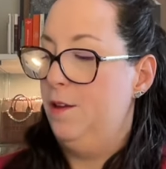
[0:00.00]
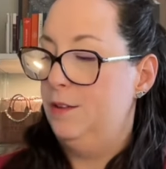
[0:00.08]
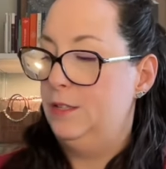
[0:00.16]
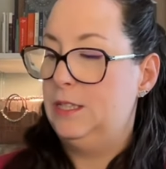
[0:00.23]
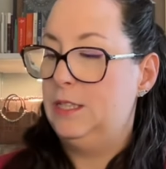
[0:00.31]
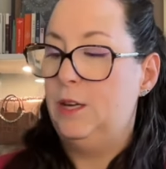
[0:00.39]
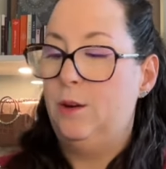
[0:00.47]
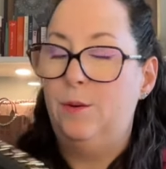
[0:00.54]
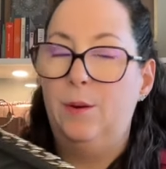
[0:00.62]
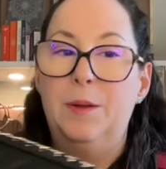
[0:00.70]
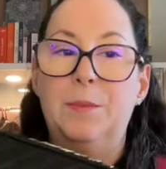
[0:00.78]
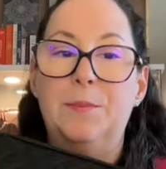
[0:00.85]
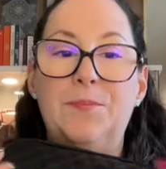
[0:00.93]

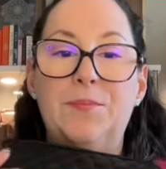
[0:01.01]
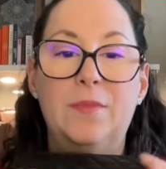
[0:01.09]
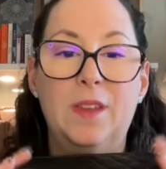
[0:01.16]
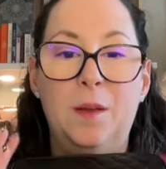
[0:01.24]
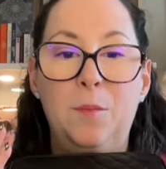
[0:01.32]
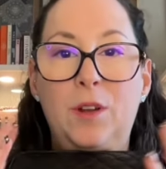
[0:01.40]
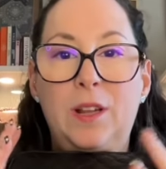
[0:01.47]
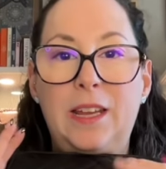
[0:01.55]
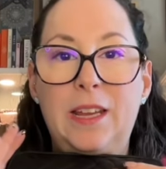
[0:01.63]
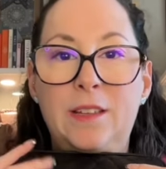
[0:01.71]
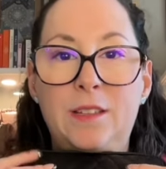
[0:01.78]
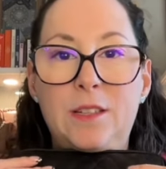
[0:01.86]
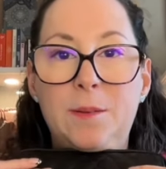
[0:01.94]
So I'm really
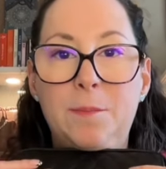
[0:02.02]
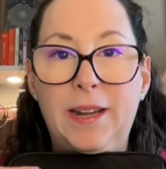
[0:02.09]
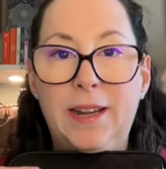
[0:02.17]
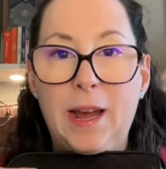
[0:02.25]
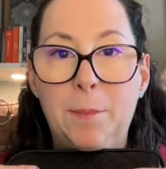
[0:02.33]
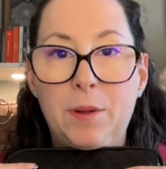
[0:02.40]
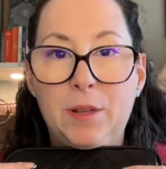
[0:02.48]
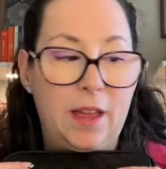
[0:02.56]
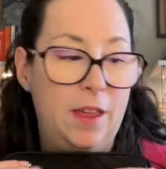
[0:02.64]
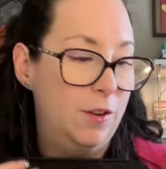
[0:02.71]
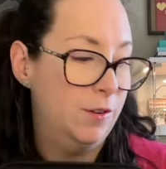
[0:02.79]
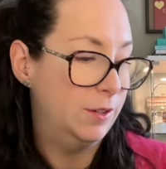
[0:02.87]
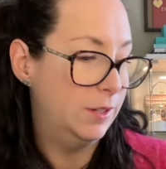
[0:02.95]
into my Napa
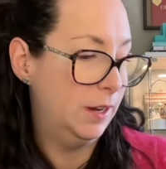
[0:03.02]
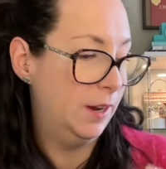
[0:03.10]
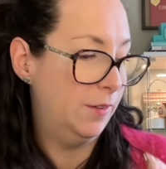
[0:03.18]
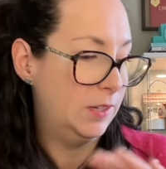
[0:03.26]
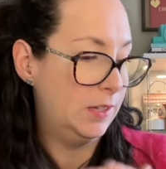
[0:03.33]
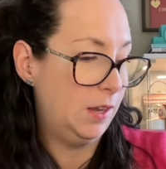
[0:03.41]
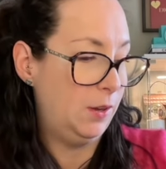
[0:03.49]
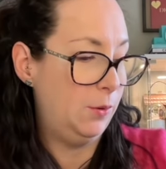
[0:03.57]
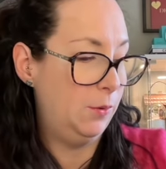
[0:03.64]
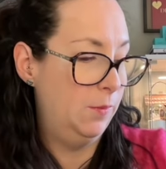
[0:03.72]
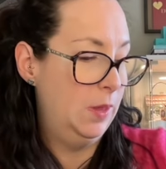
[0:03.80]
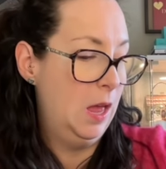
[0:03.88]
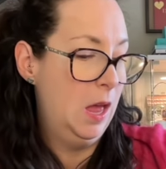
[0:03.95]
leathers, I have to tell you.
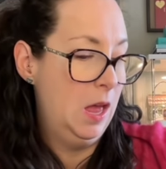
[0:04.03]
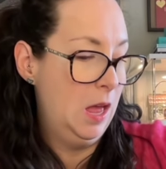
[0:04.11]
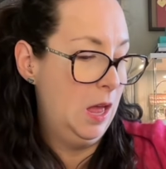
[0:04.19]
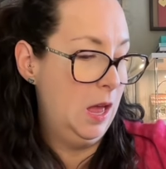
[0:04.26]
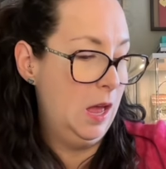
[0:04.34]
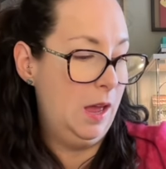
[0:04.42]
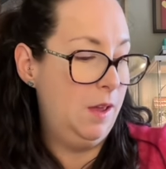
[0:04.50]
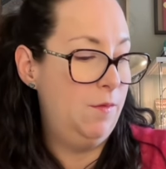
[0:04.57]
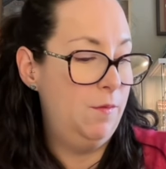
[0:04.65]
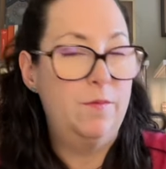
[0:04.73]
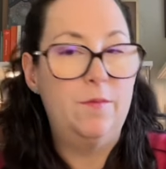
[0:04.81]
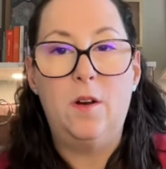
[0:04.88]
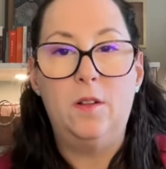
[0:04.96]
I've
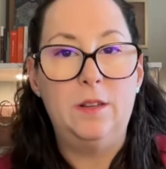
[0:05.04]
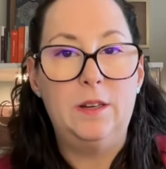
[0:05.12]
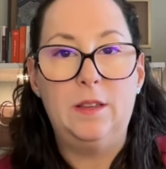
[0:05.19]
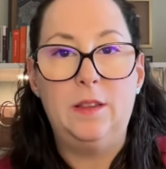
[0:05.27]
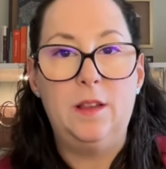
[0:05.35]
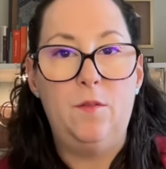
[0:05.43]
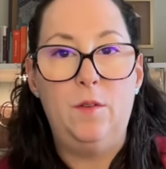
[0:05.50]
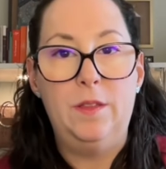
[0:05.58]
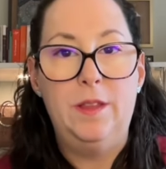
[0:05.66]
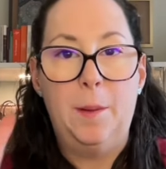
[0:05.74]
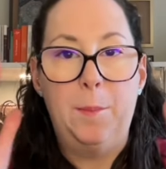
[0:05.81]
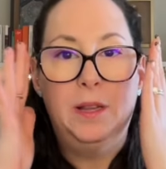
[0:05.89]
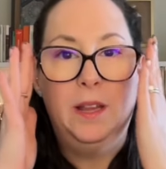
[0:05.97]
fallen in love with
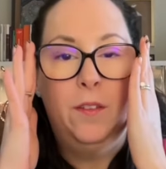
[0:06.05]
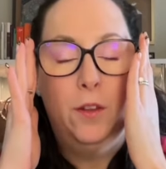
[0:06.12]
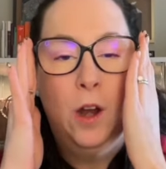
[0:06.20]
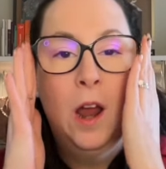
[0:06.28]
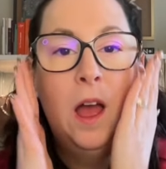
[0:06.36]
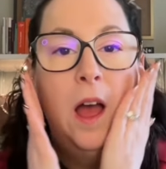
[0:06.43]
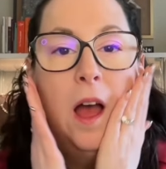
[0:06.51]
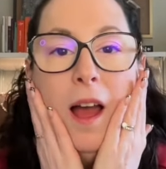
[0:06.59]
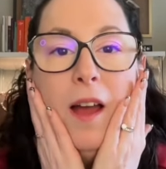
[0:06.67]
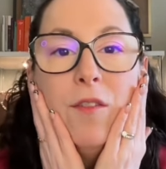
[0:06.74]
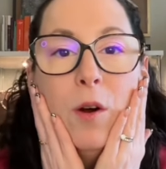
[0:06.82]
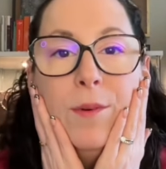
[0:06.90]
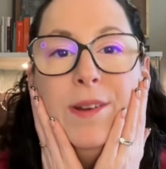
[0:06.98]
Napa leather.
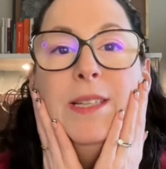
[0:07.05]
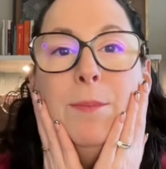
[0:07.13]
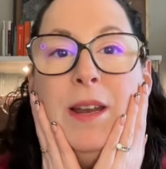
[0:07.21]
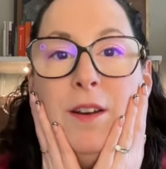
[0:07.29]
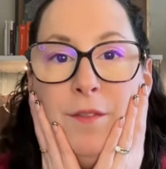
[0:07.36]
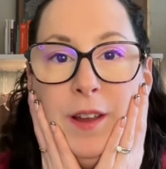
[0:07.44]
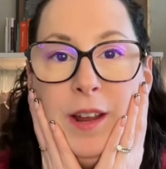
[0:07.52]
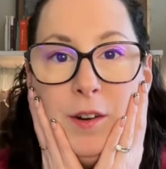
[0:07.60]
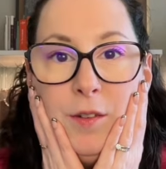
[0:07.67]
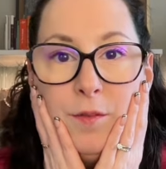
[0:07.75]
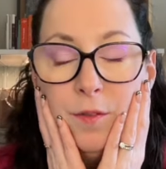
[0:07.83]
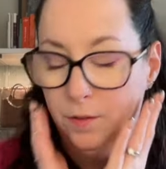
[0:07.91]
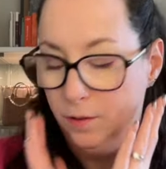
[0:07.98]
I've always been a fan
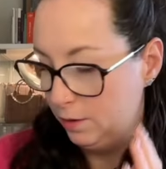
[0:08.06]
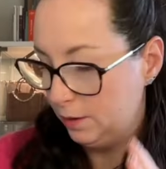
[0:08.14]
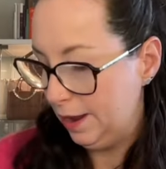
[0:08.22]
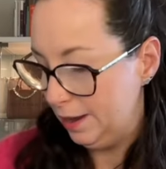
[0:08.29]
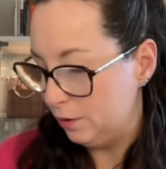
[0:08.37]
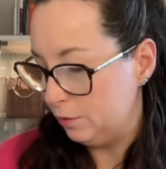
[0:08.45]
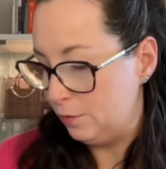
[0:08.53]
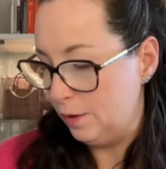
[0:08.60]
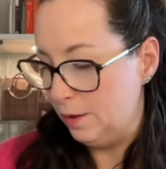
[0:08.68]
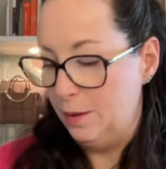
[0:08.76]
of kind of